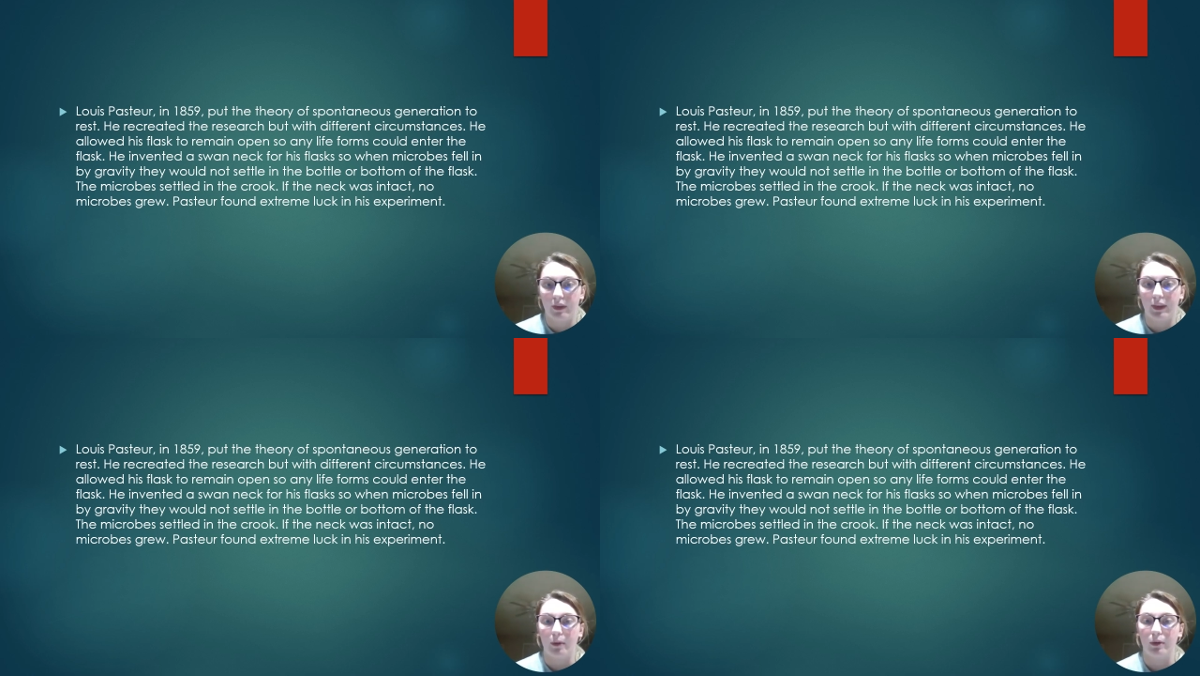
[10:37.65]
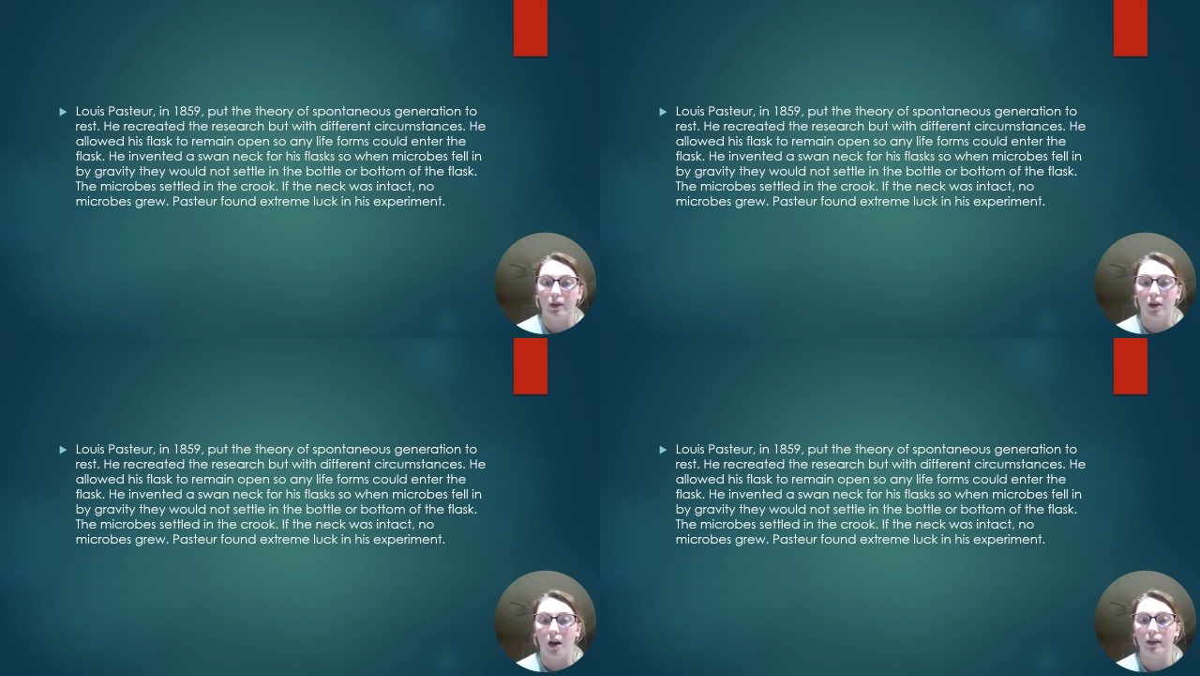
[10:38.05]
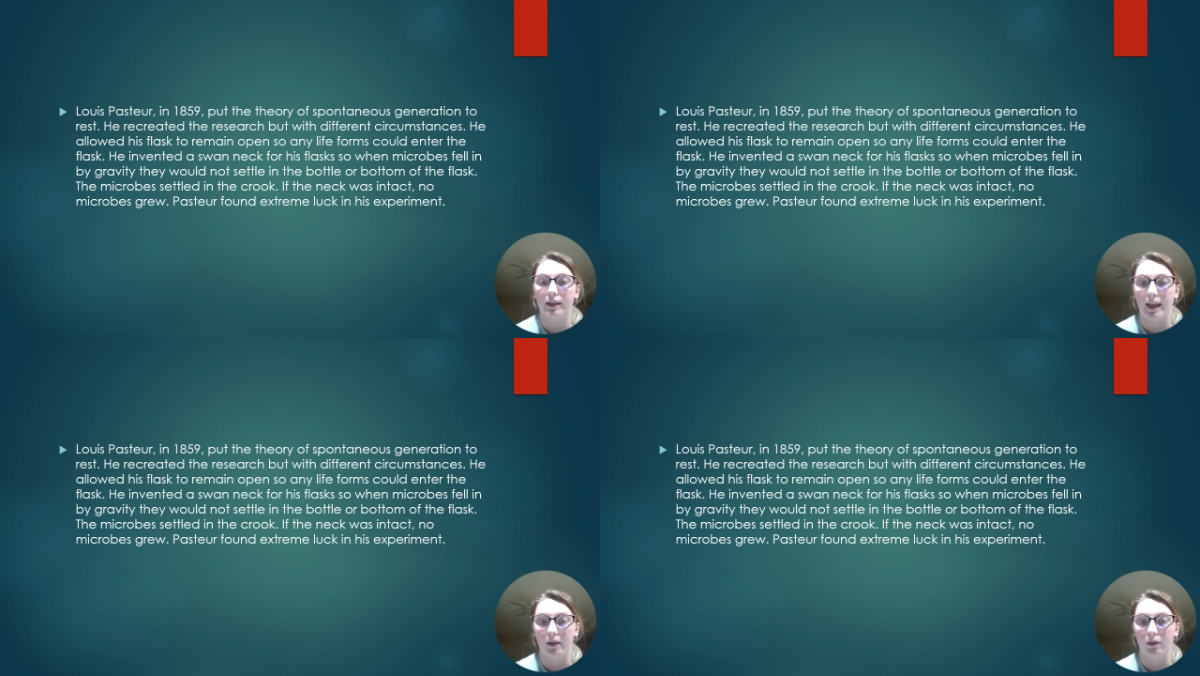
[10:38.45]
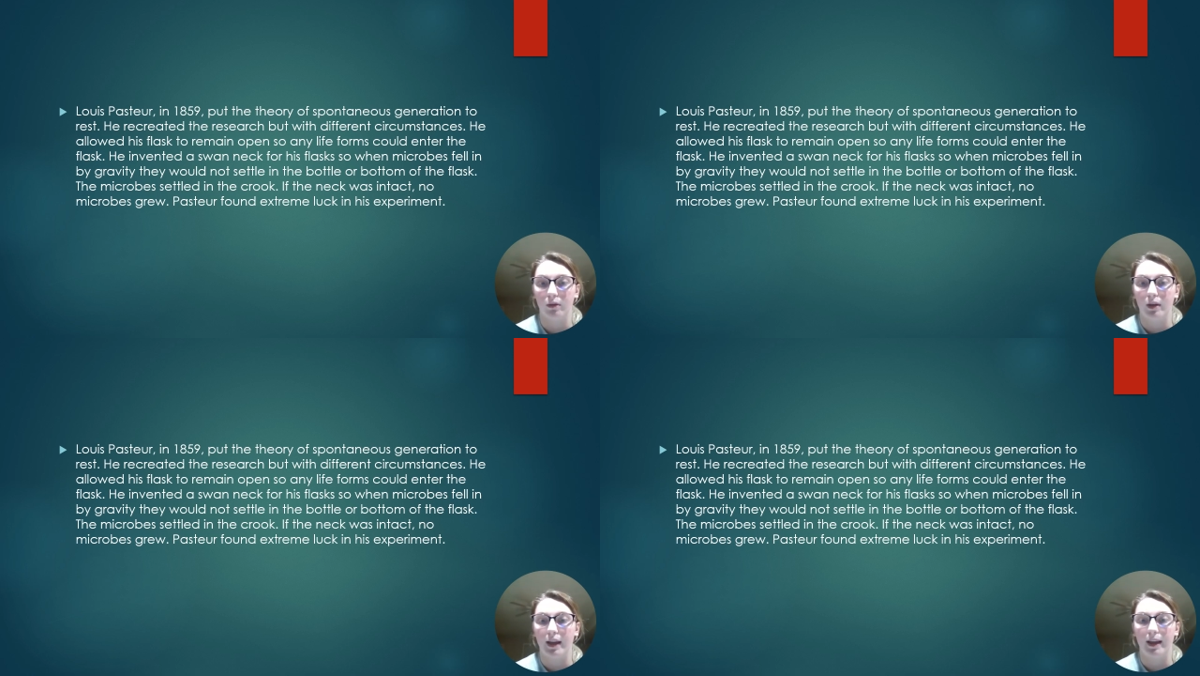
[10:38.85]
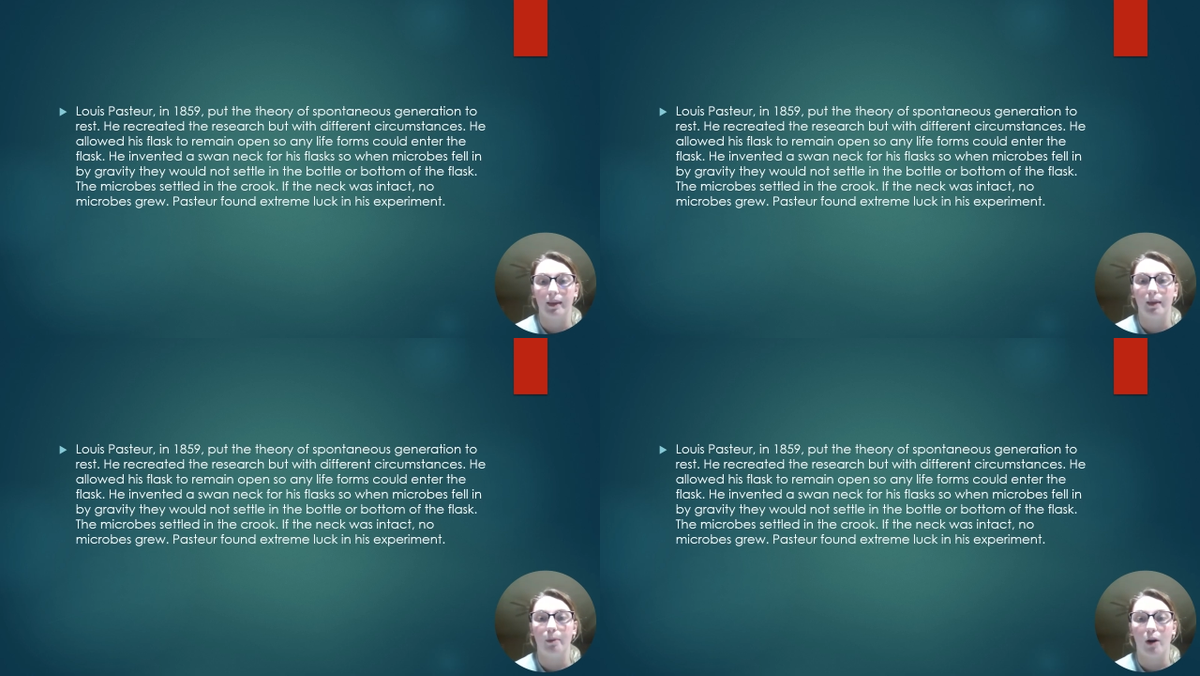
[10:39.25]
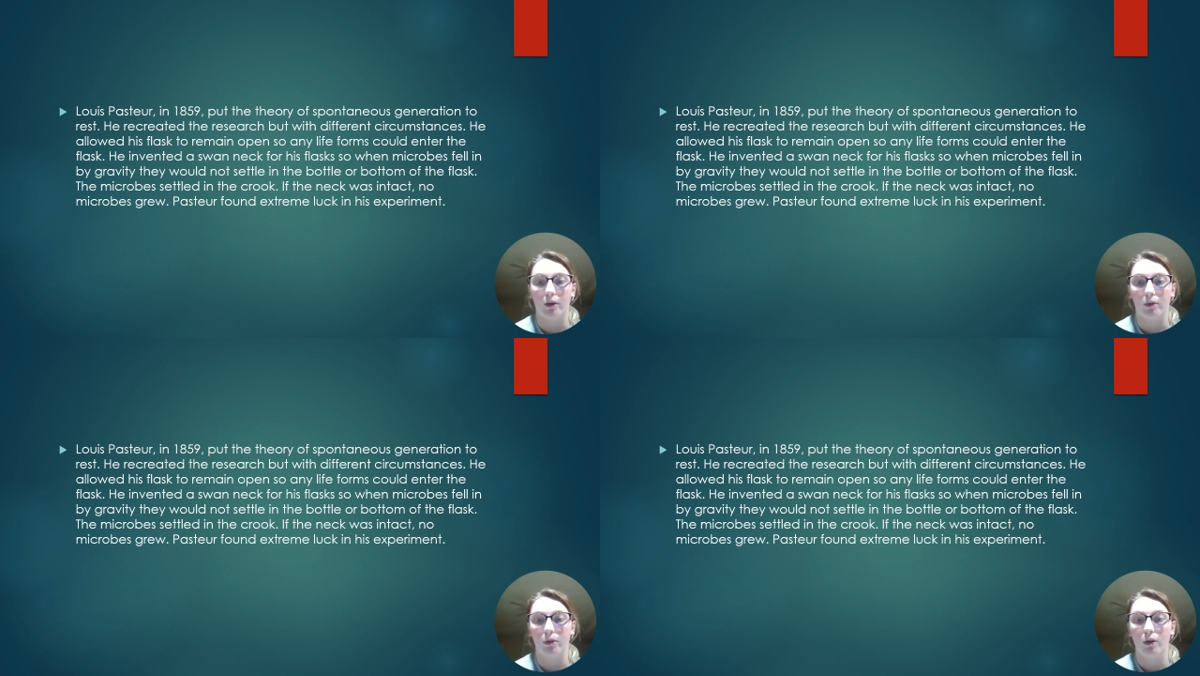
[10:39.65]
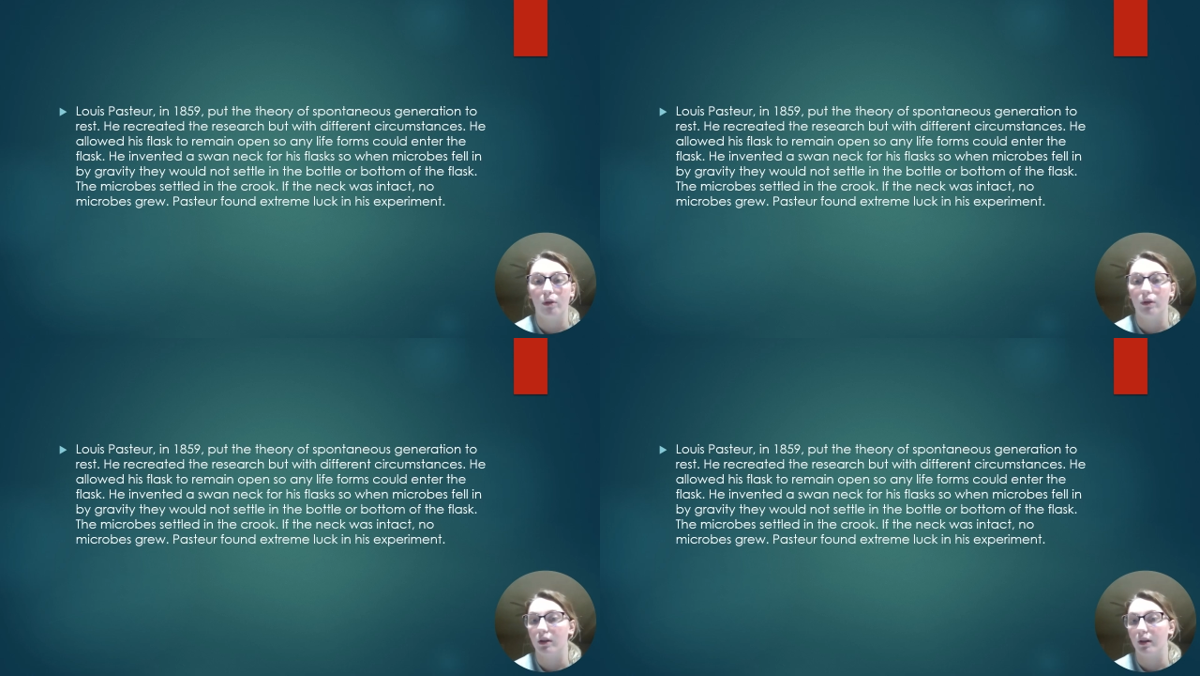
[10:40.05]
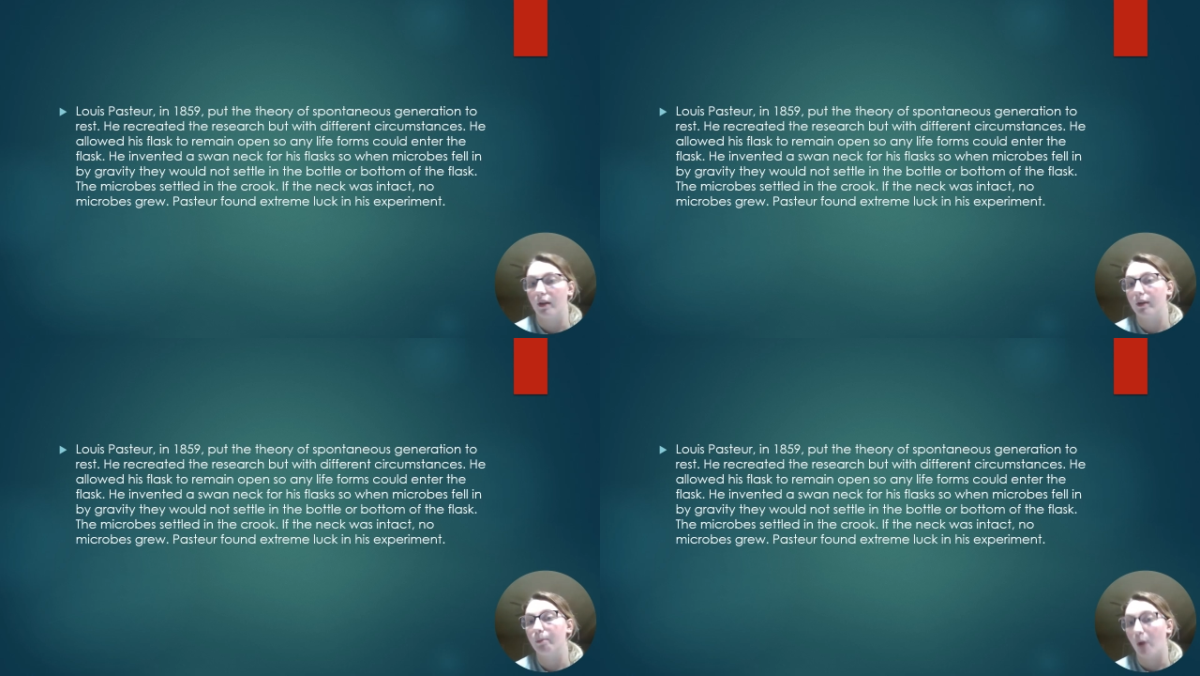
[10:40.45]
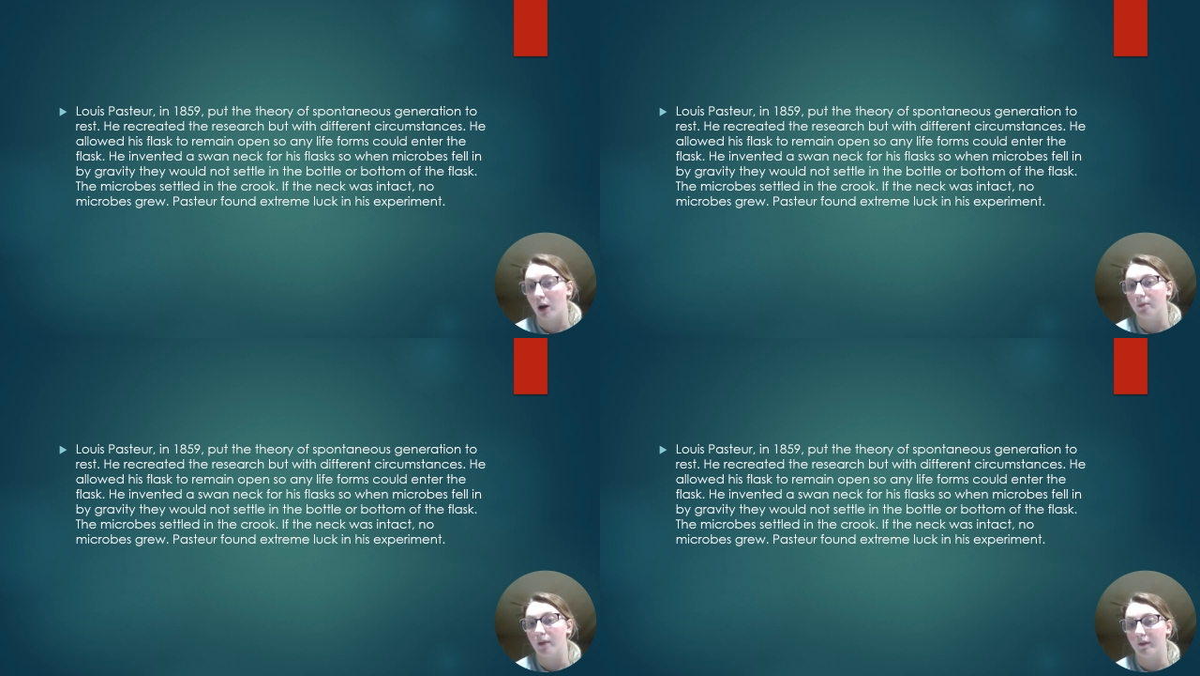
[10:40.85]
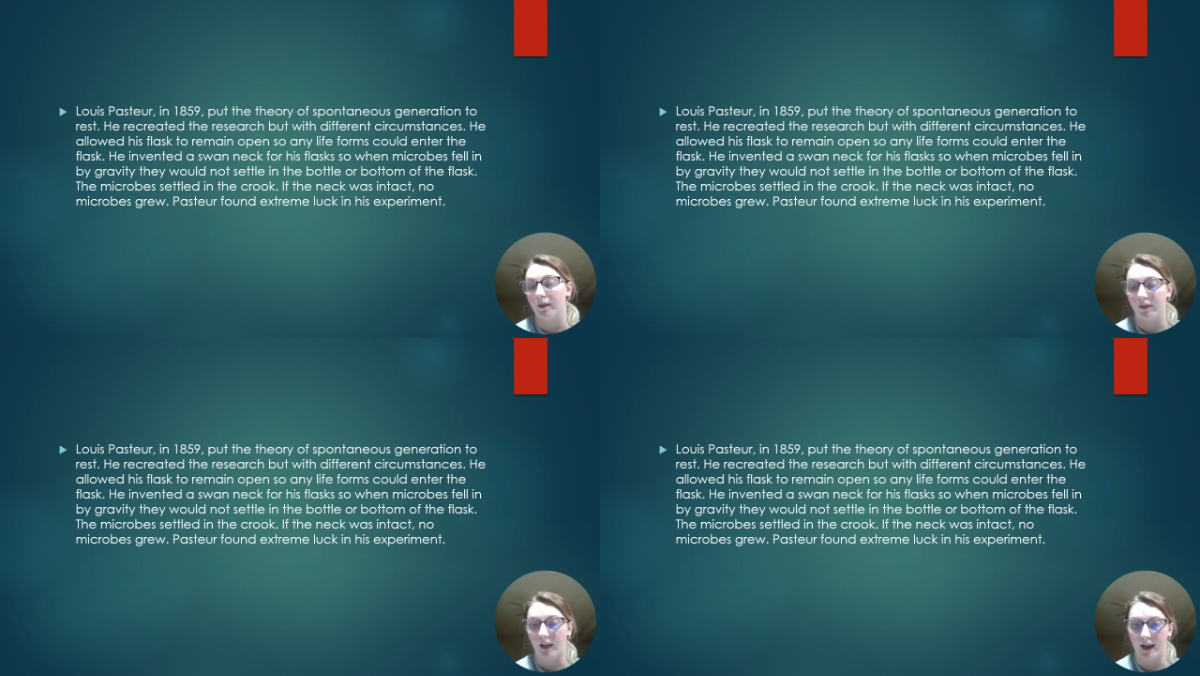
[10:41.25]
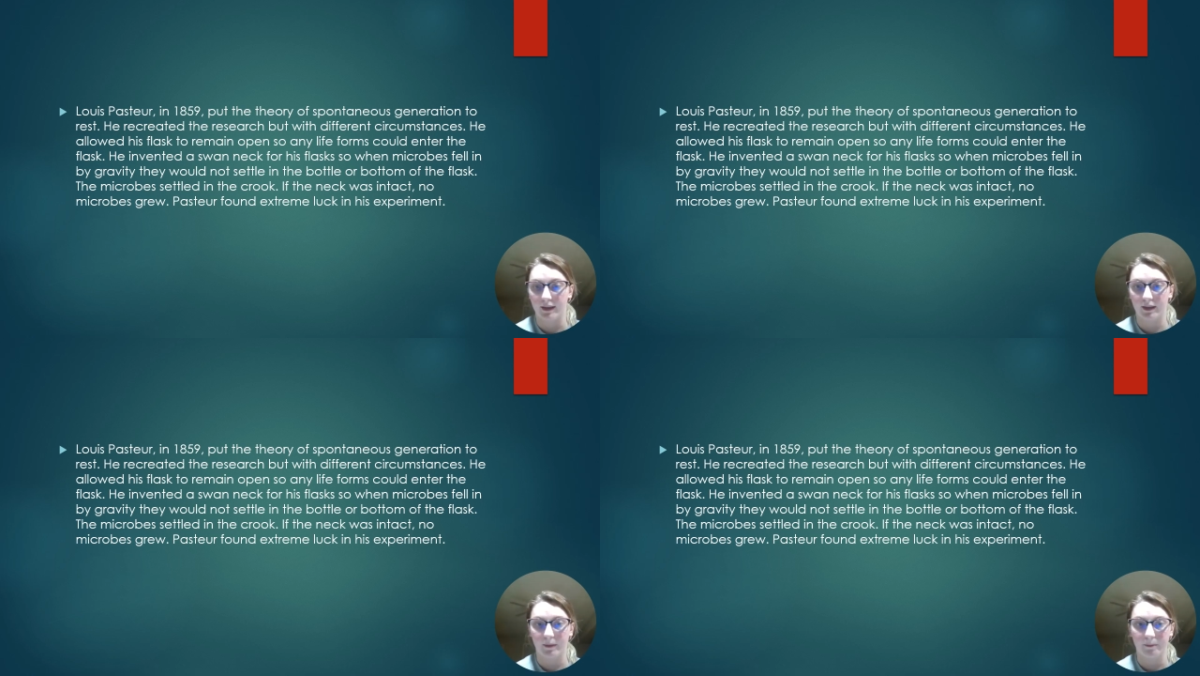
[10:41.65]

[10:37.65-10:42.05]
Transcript: they would not settle in the bottom of the flask.